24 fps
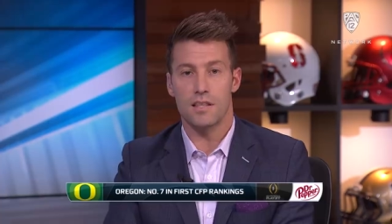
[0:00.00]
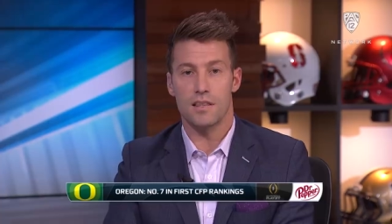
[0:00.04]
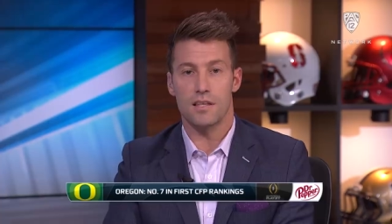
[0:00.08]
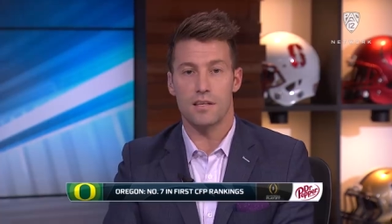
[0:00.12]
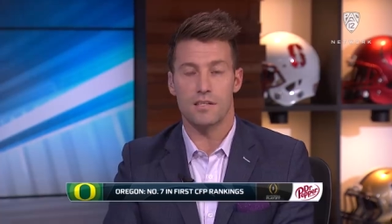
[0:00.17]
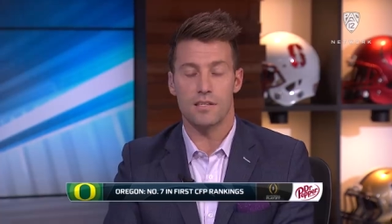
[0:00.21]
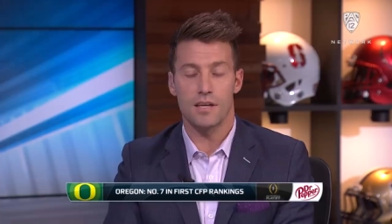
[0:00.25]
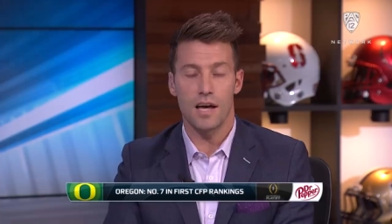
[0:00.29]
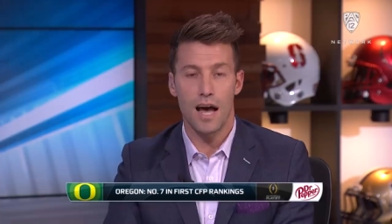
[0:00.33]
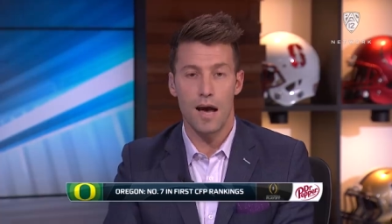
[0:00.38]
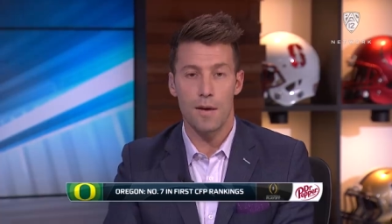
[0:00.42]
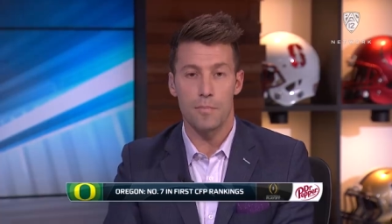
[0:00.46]
at the
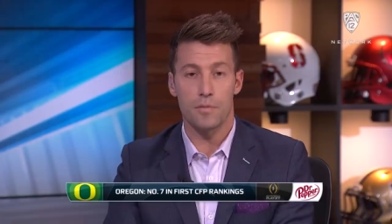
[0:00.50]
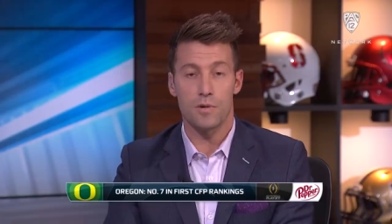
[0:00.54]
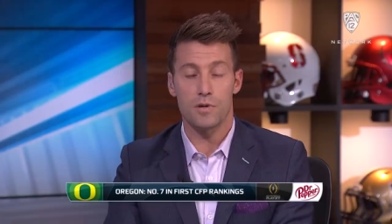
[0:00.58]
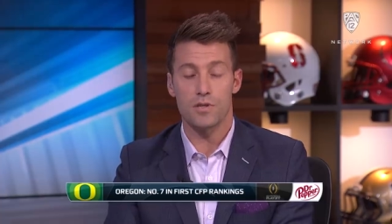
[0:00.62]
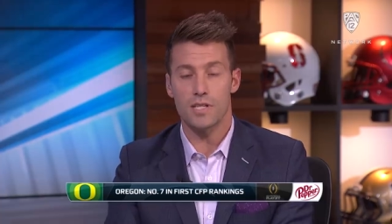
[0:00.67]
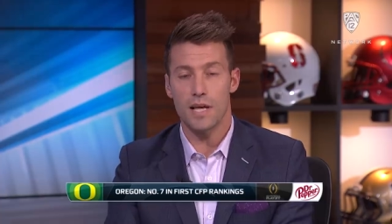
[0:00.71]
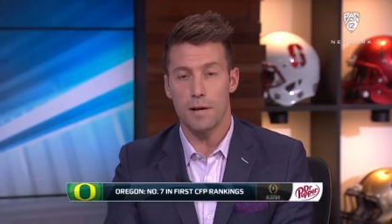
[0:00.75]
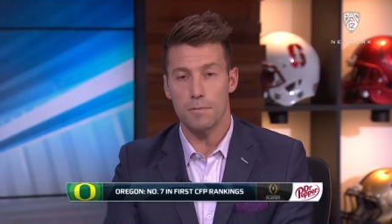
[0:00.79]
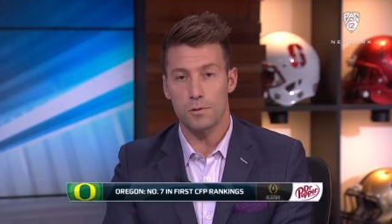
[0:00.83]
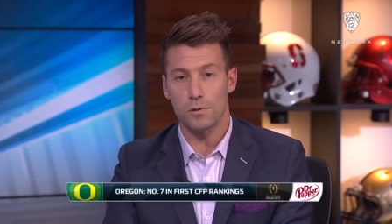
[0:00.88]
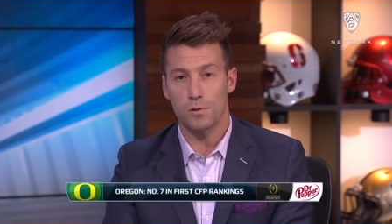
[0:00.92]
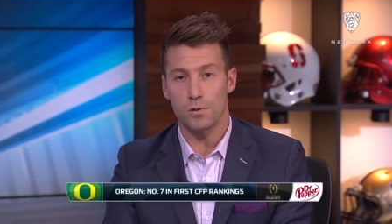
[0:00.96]
top,
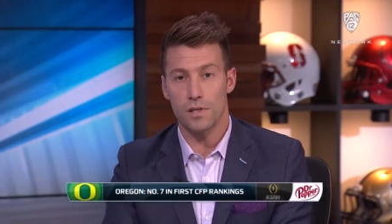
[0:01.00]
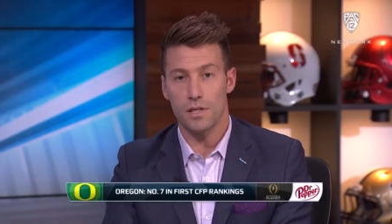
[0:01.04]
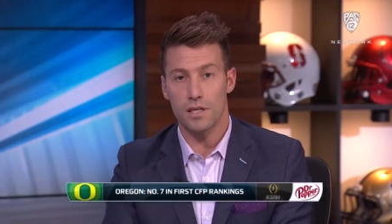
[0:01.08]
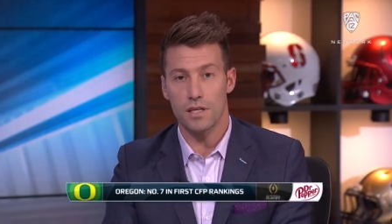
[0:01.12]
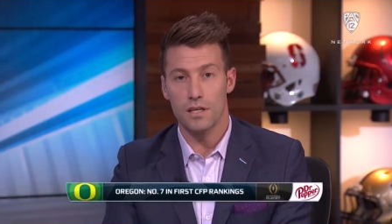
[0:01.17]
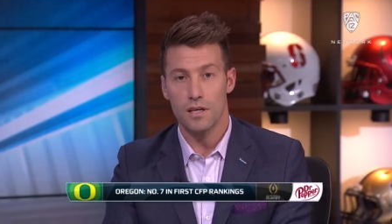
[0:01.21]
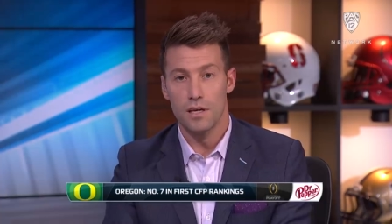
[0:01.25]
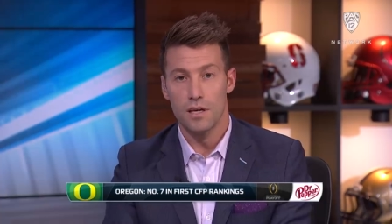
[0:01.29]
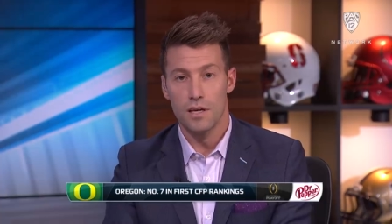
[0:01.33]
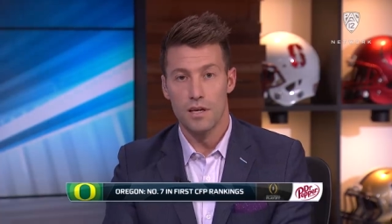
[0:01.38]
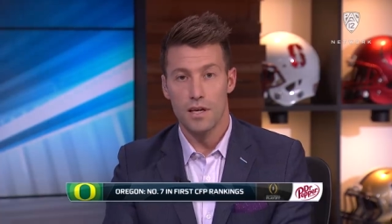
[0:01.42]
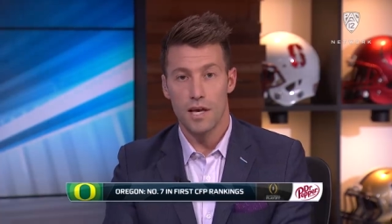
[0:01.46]
perceptually,
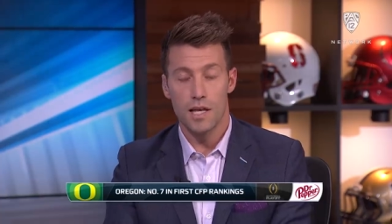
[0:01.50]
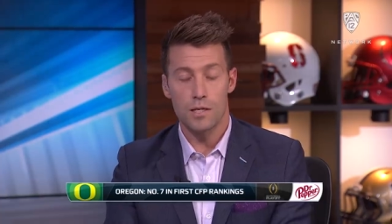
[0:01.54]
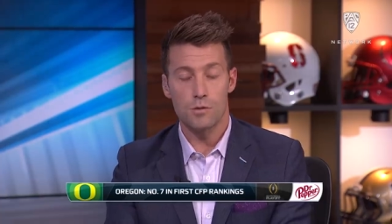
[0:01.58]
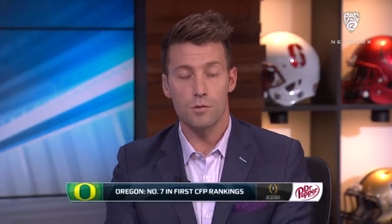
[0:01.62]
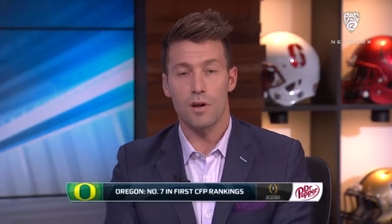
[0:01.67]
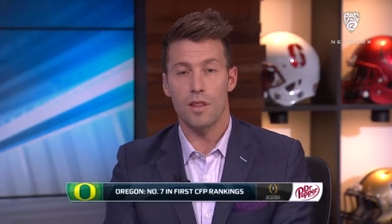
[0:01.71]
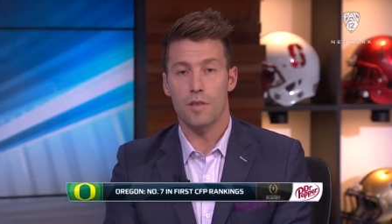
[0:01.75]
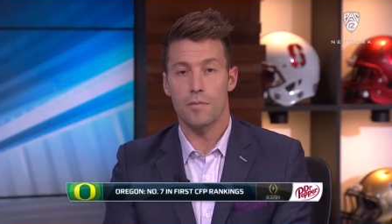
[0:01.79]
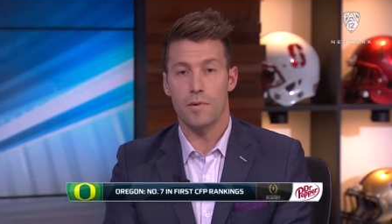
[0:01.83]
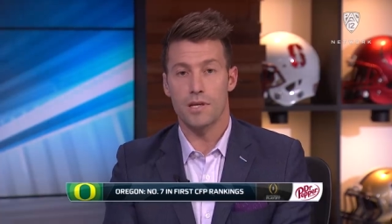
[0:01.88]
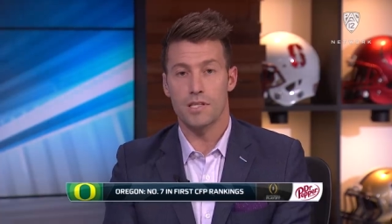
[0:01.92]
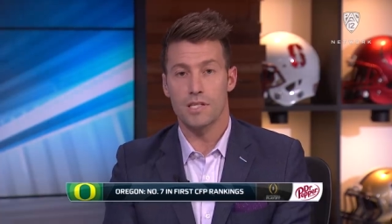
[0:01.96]
it's one
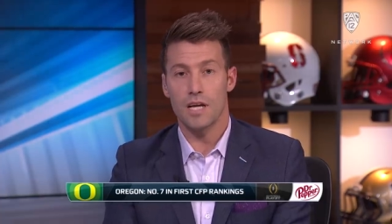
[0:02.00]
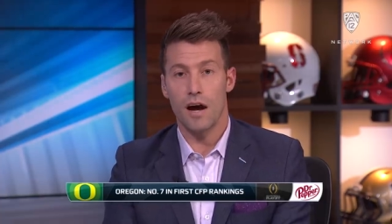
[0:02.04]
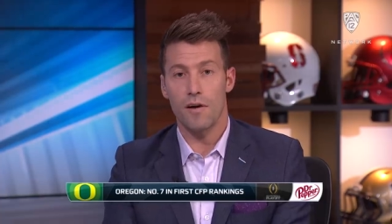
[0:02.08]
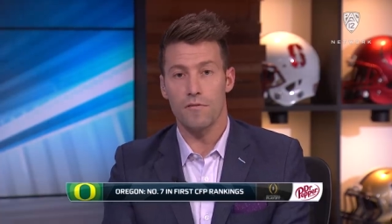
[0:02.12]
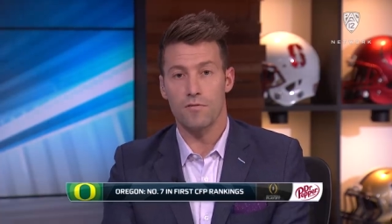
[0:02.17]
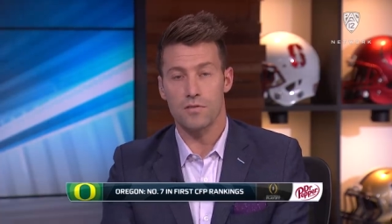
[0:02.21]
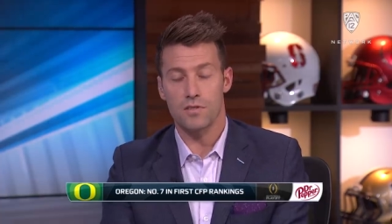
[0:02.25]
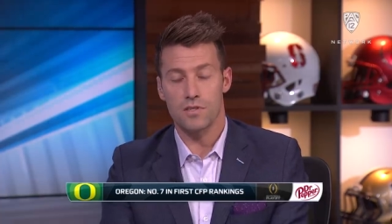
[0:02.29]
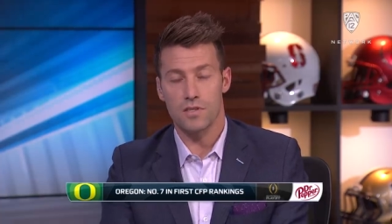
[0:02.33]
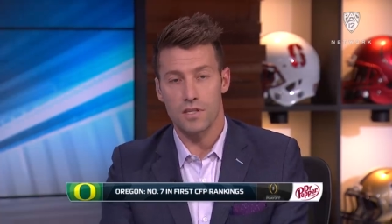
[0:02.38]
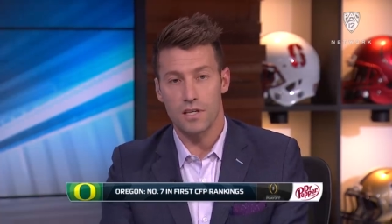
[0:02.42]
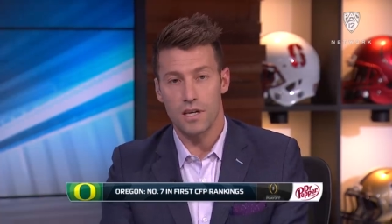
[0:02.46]
of the best
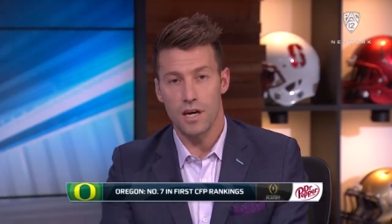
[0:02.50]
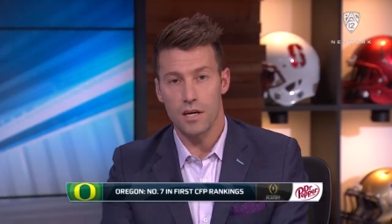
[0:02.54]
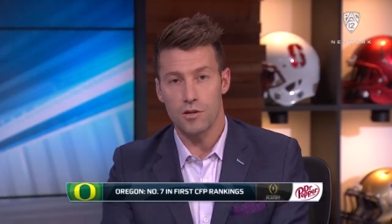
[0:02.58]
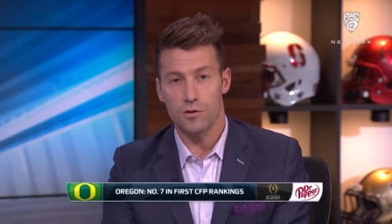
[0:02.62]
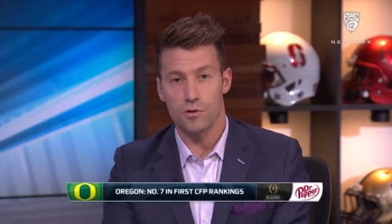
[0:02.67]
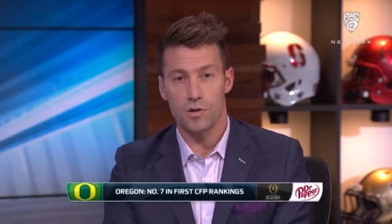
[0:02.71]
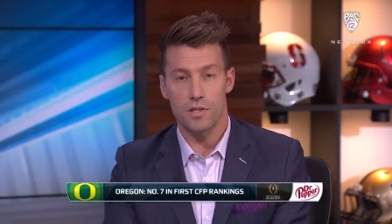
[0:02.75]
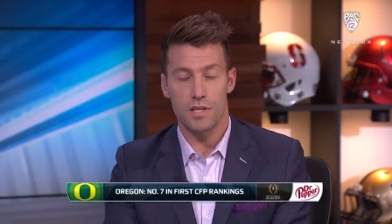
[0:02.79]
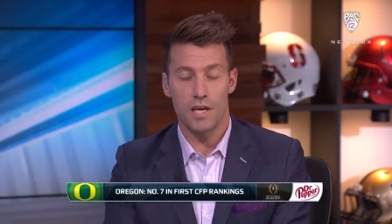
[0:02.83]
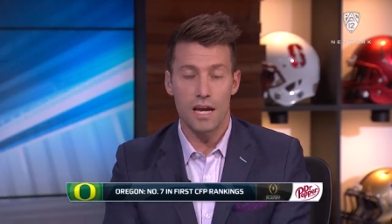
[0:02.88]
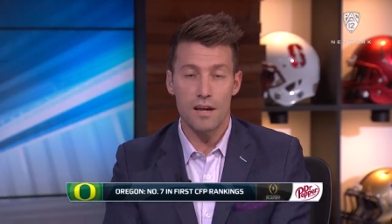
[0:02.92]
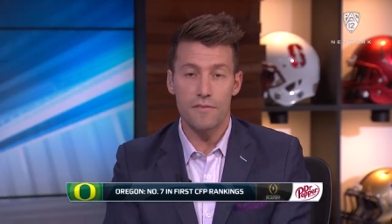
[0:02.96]
conferences in the
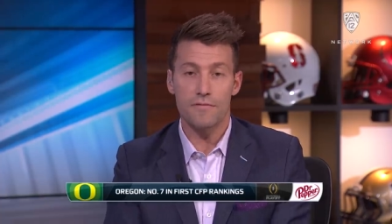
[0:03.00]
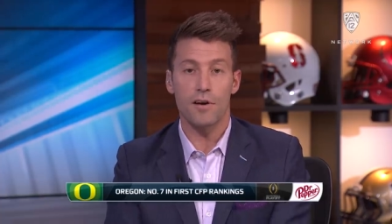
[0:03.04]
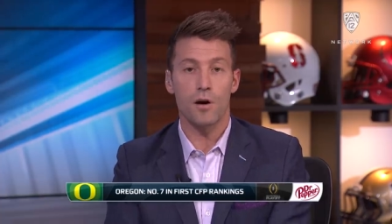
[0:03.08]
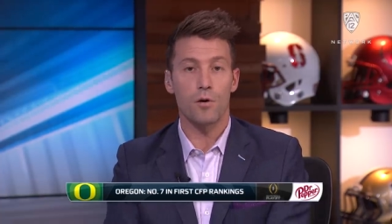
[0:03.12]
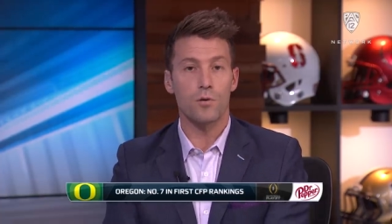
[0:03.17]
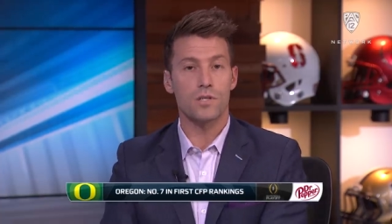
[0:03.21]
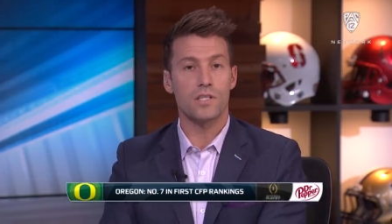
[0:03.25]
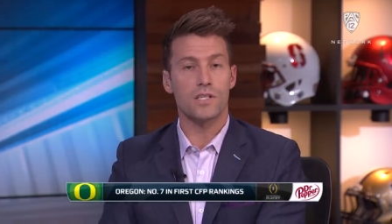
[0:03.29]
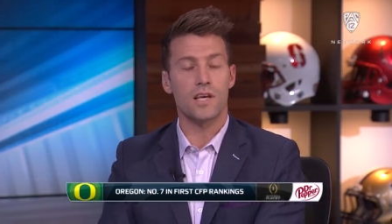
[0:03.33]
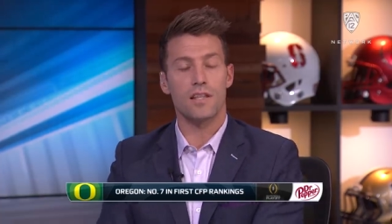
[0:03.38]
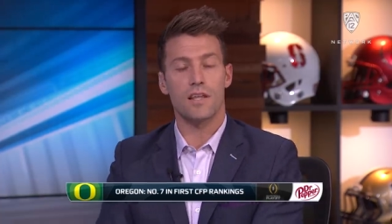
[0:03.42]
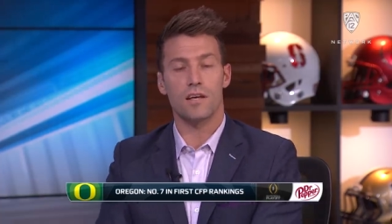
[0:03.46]
country. The N F L
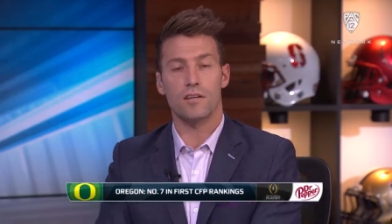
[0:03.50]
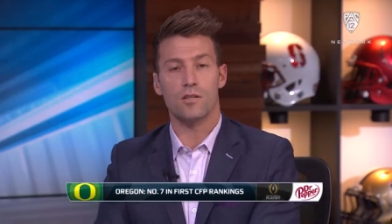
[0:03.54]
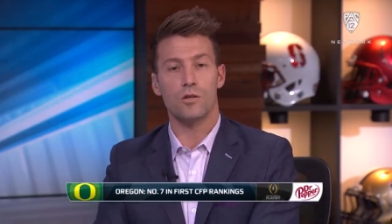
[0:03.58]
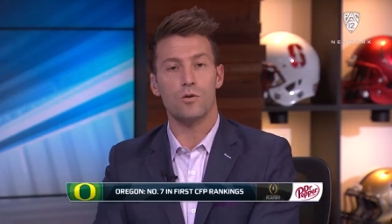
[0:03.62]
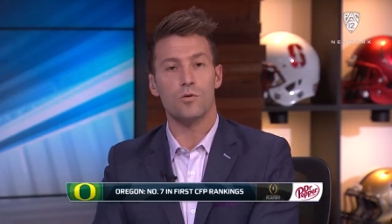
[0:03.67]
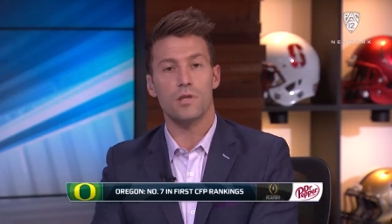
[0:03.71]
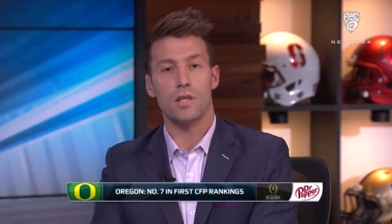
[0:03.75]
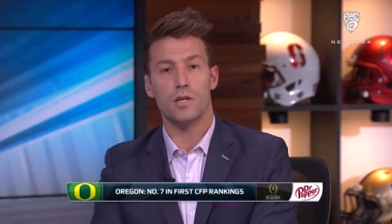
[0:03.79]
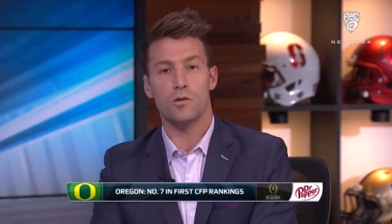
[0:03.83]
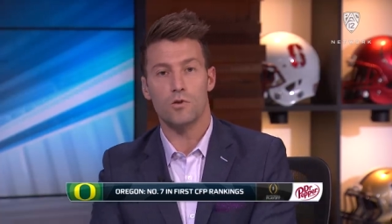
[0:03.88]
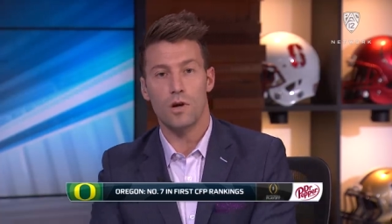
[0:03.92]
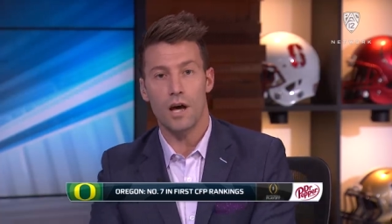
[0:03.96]
would say that too
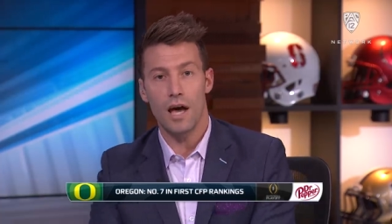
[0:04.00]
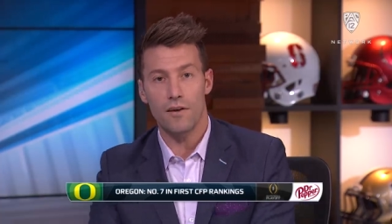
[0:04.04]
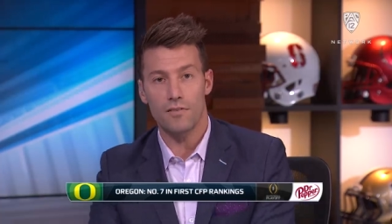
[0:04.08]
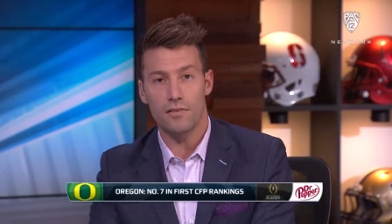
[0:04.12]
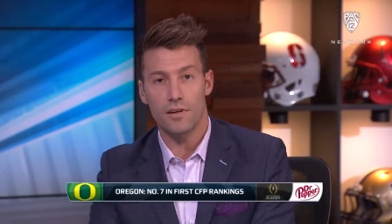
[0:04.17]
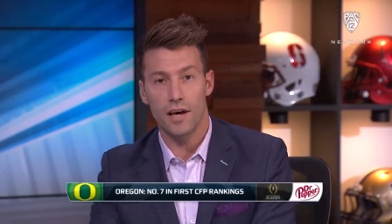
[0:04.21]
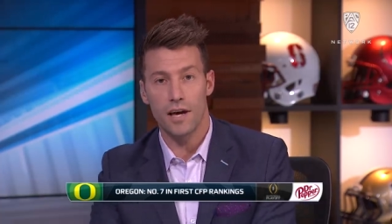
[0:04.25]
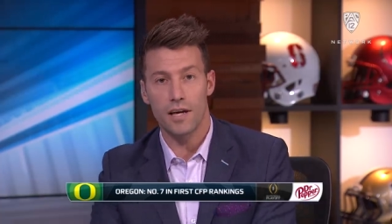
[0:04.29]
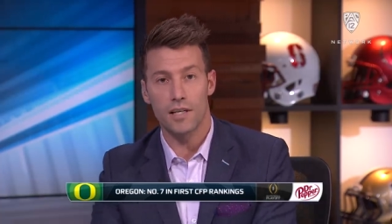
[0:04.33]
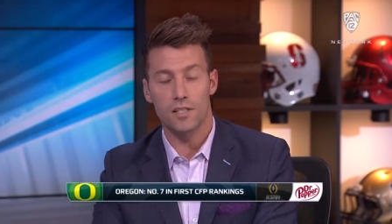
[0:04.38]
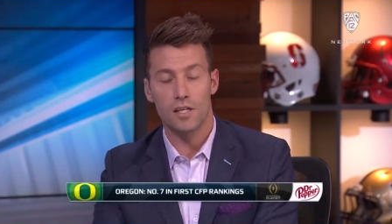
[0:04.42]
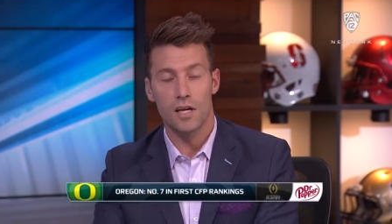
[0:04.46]
when they draft
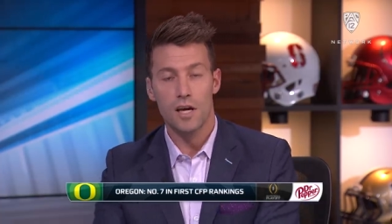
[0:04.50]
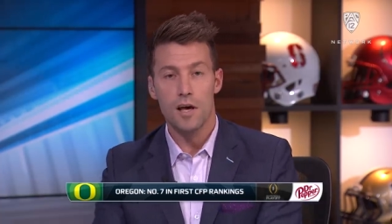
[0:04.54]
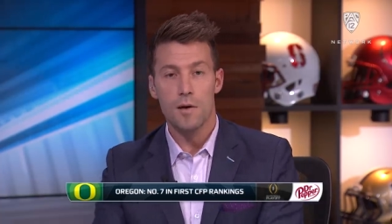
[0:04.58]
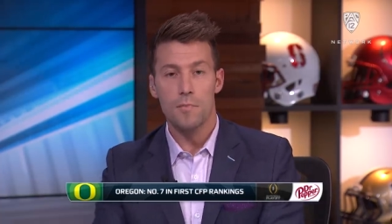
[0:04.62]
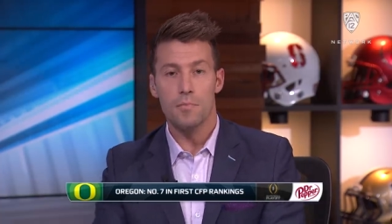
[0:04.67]
guys.